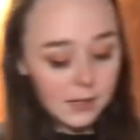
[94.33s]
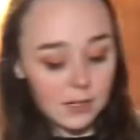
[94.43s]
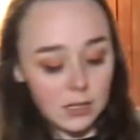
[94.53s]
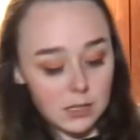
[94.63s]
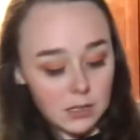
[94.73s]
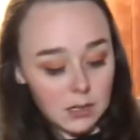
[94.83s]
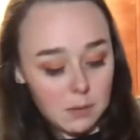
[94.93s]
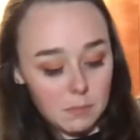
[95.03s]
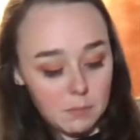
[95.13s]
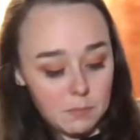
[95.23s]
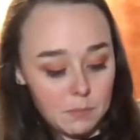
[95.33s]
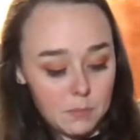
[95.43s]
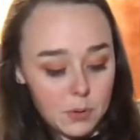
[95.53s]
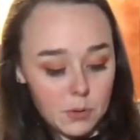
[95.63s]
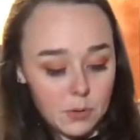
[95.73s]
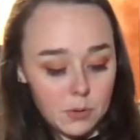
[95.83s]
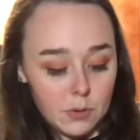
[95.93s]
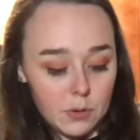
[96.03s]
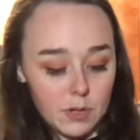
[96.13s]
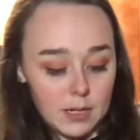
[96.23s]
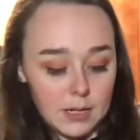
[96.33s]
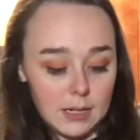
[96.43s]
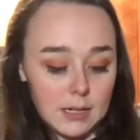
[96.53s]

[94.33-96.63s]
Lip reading: And you're just going to pour it